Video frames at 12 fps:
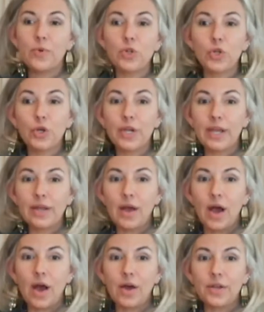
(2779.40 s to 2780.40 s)
learning
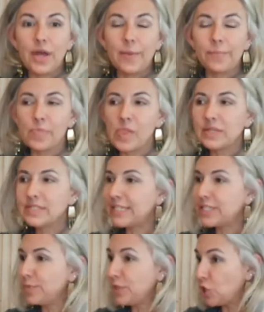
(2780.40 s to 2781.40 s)
on
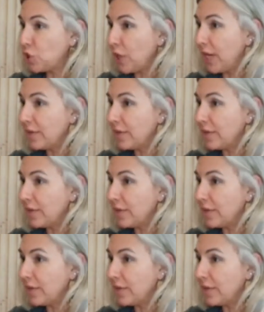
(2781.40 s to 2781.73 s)
Sesame Street.